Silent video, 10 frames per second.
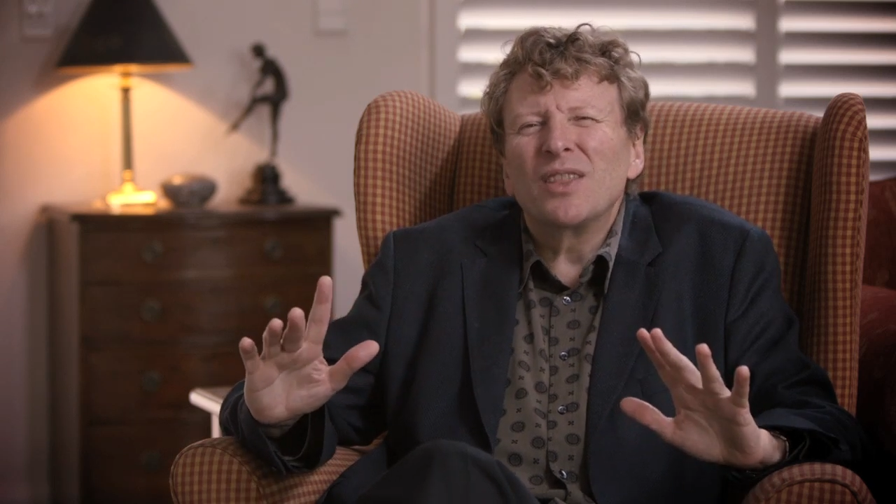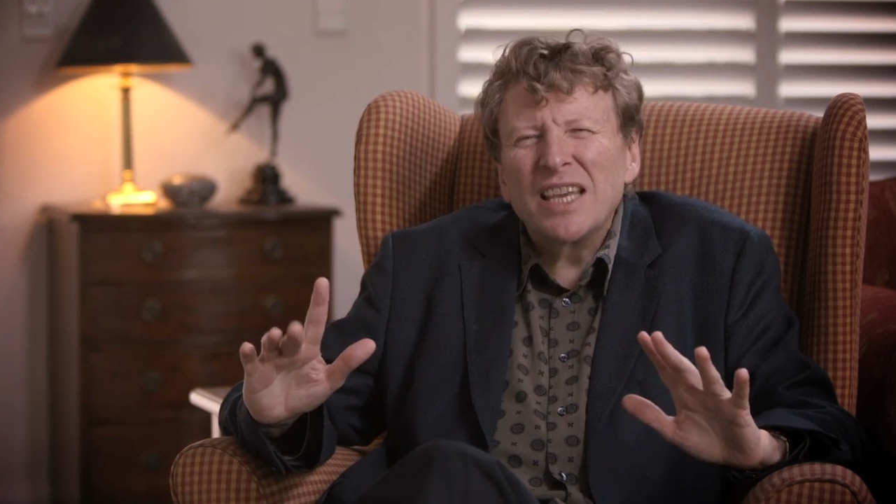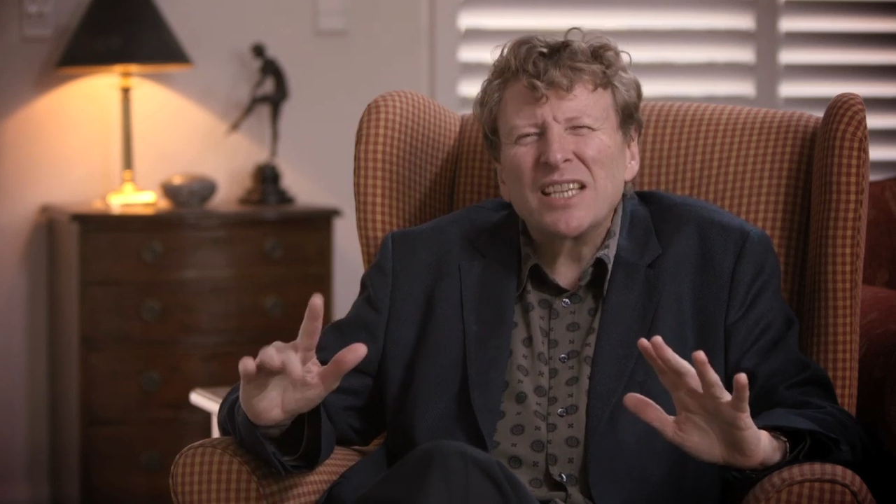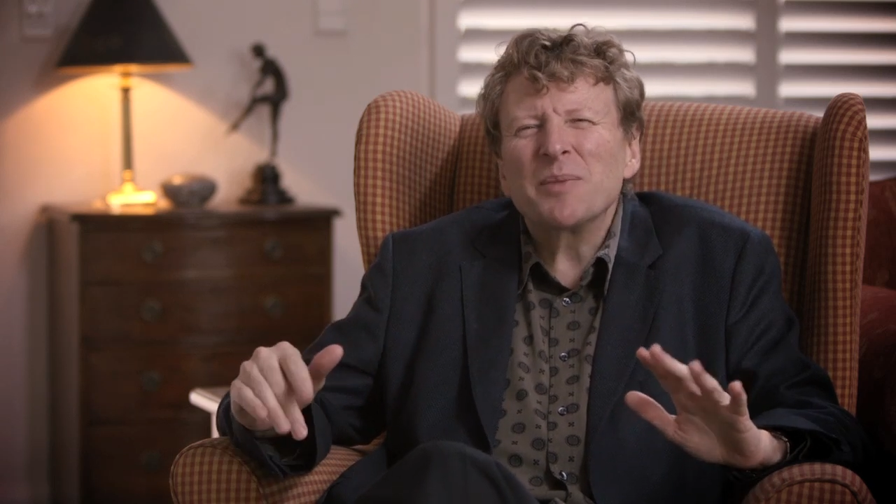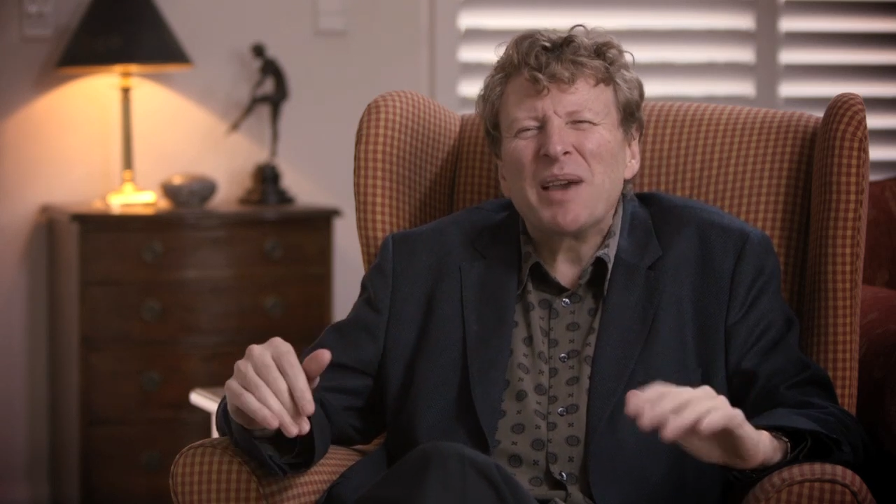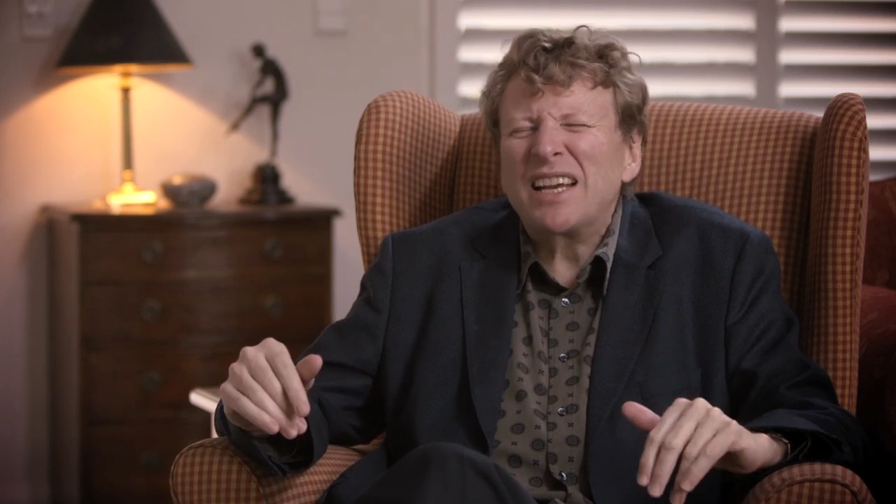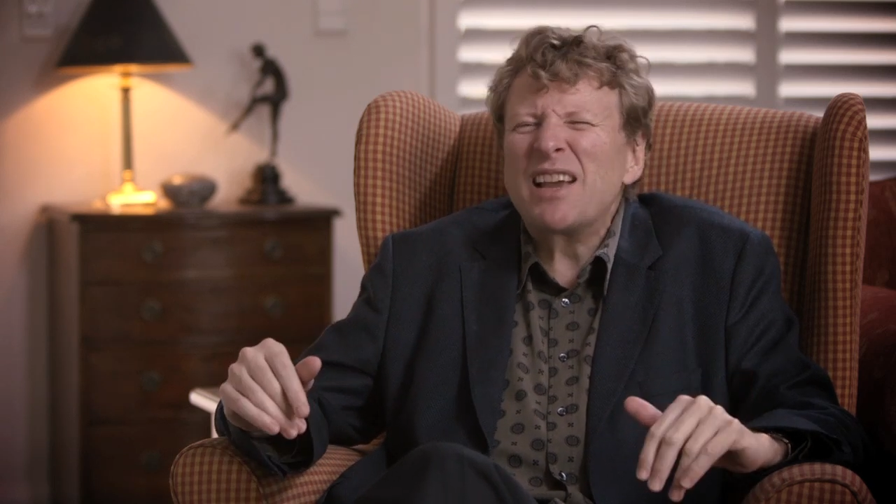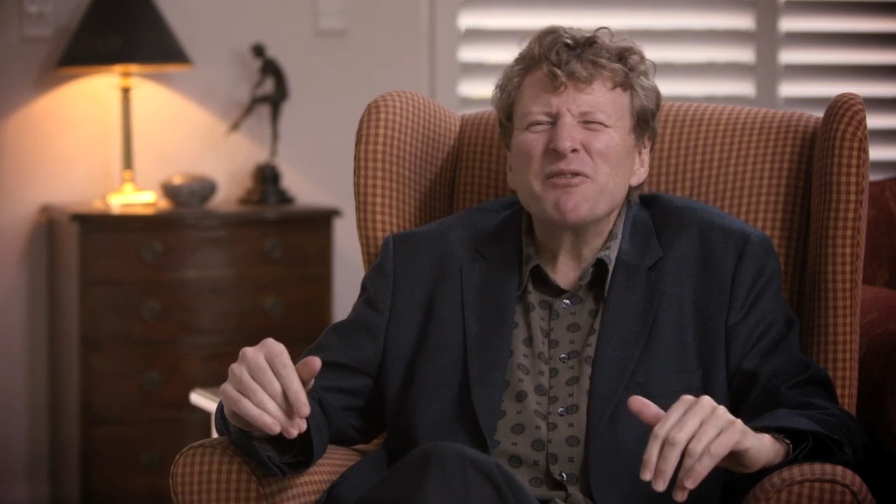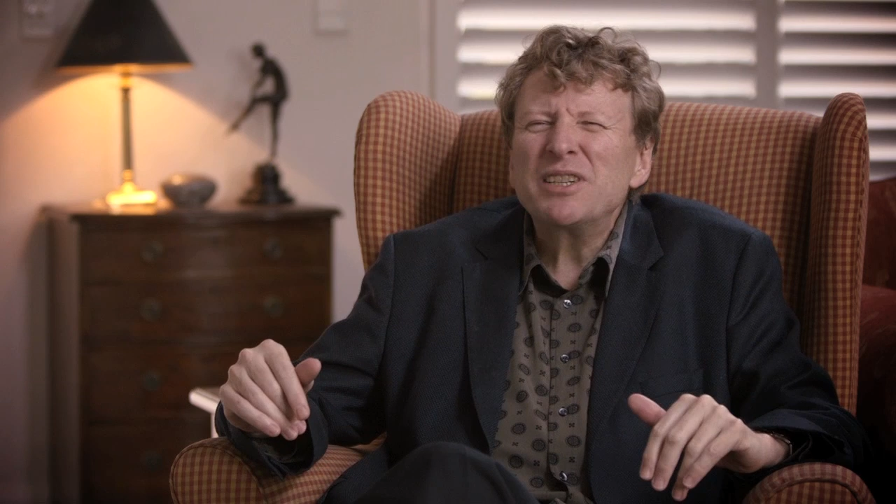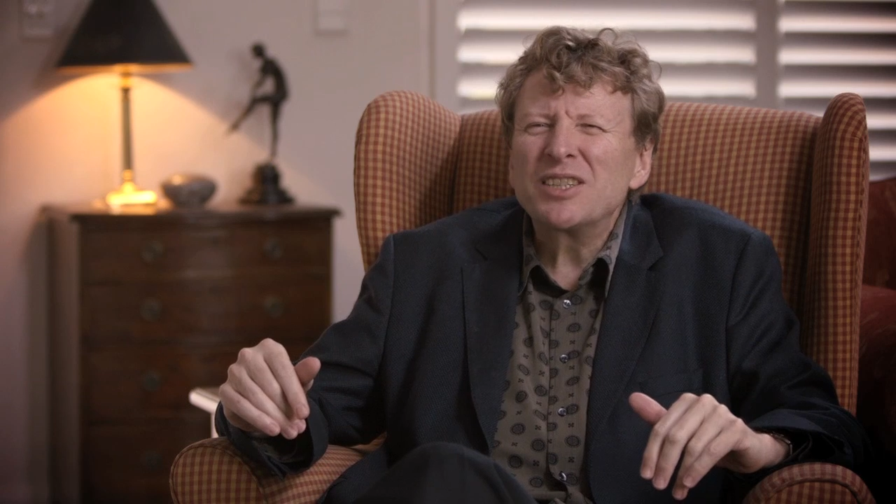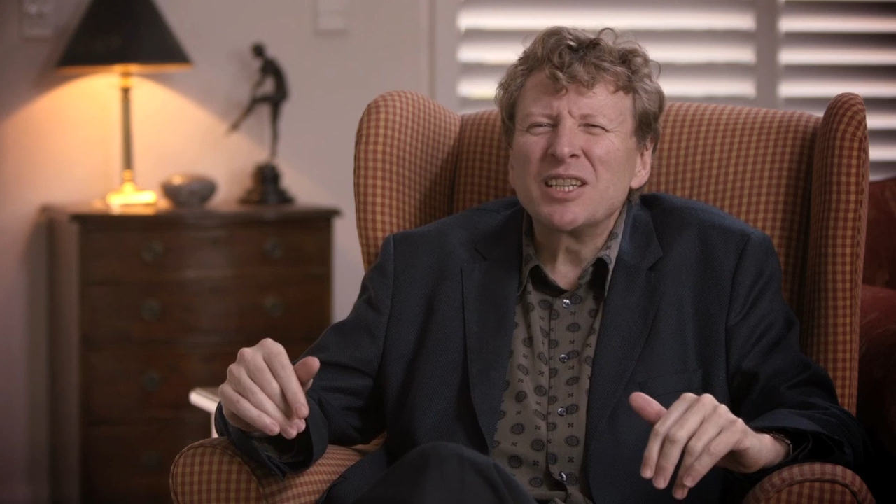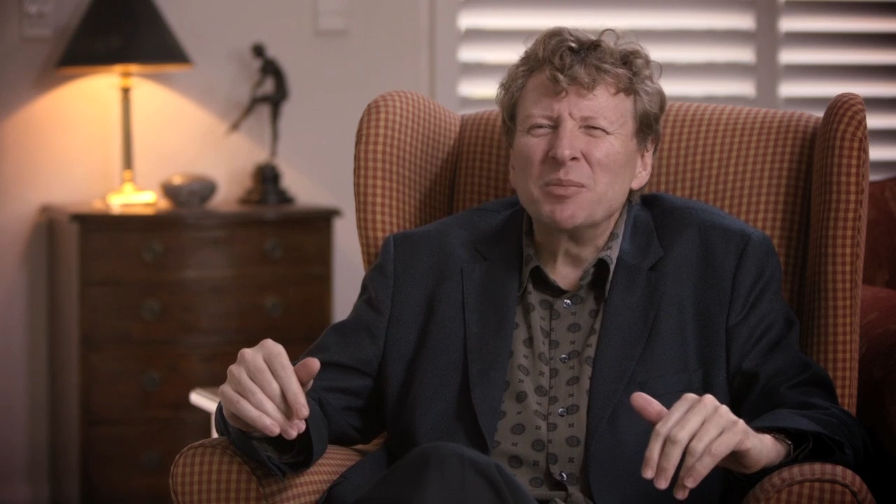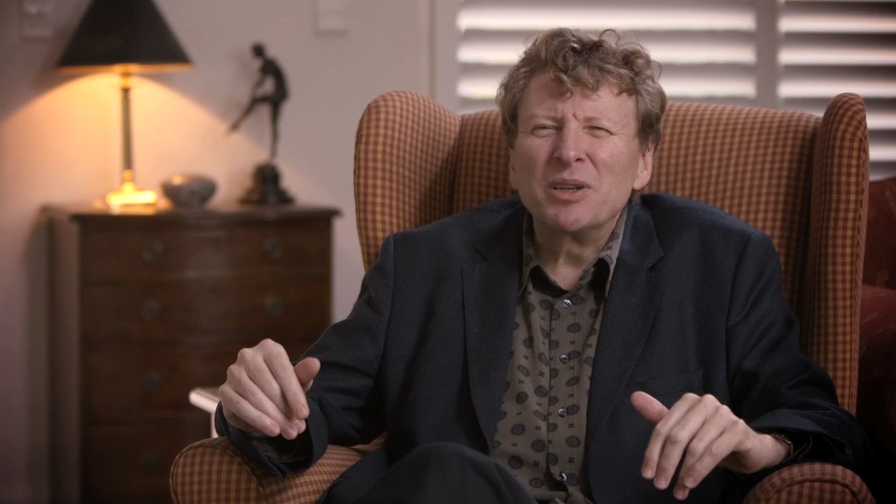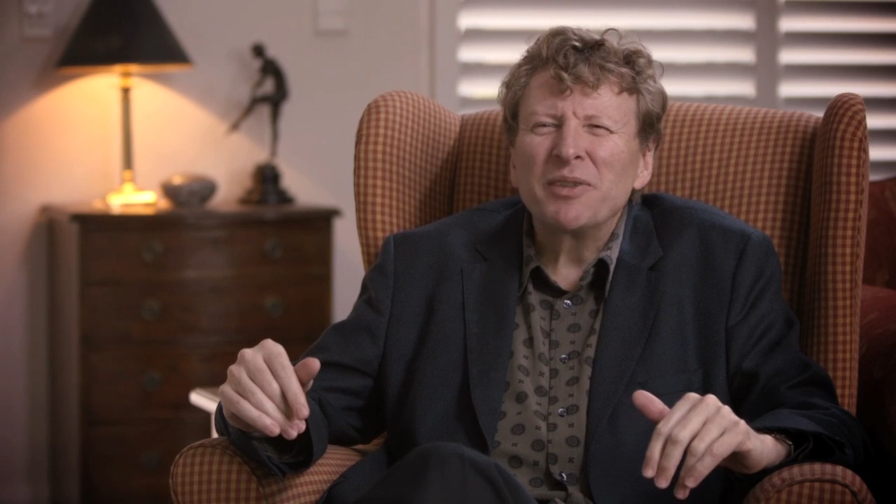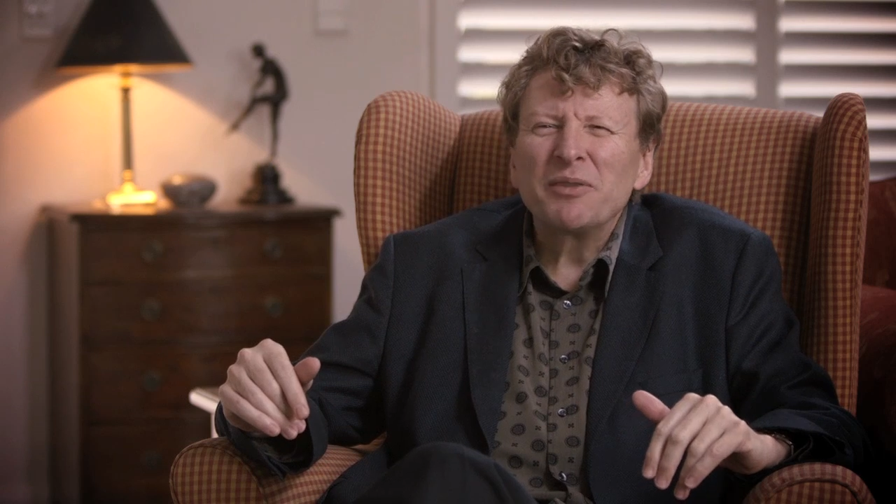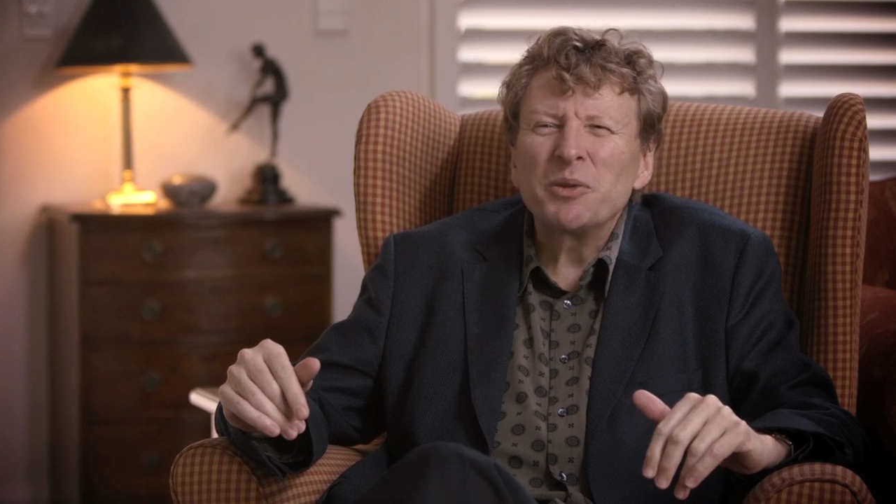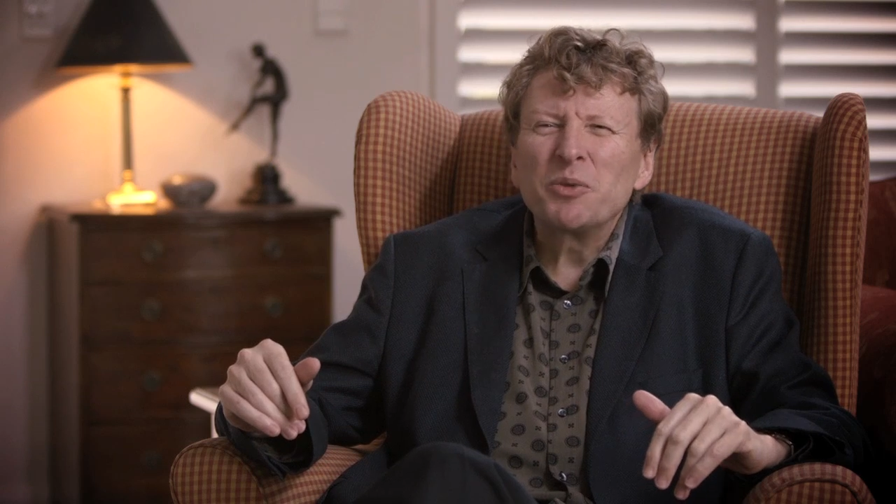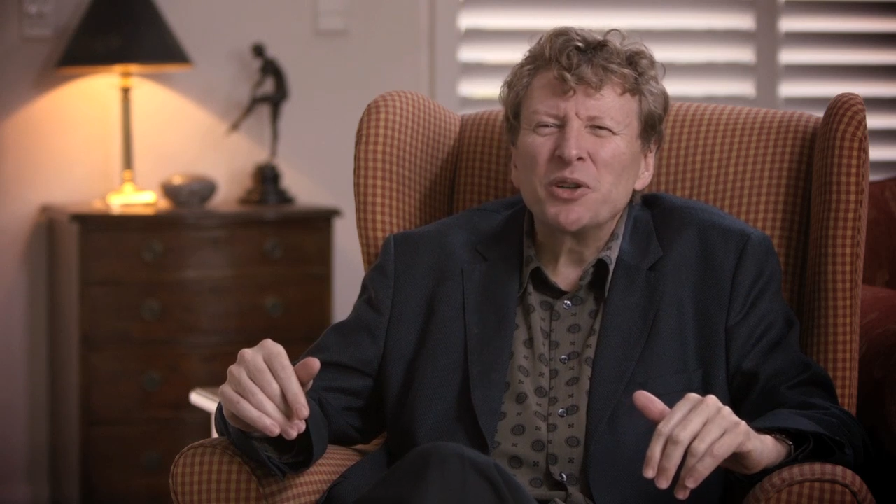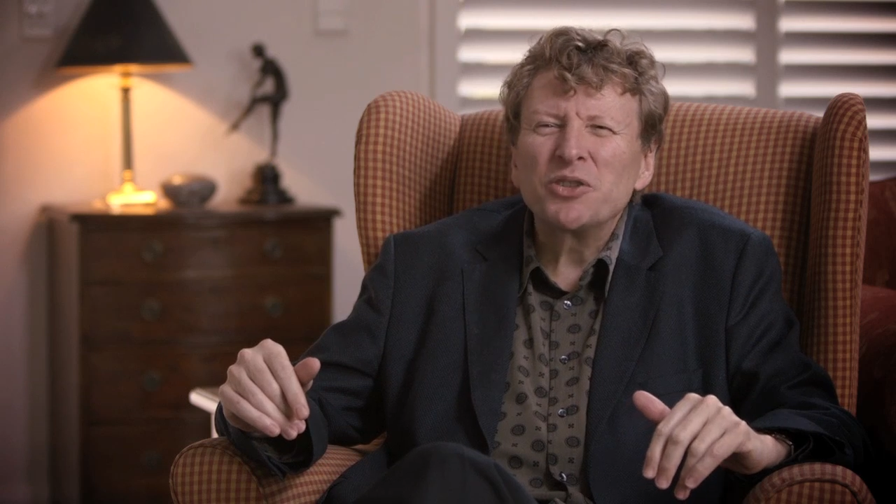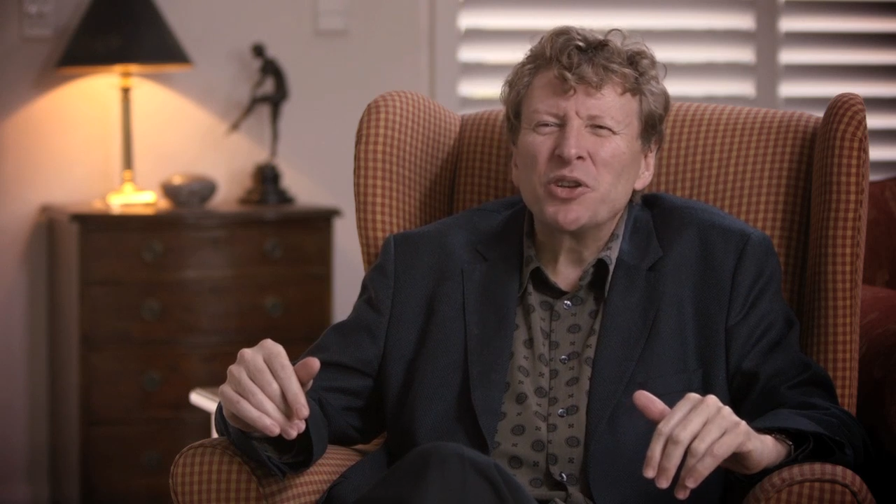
thinks about every syllable of every word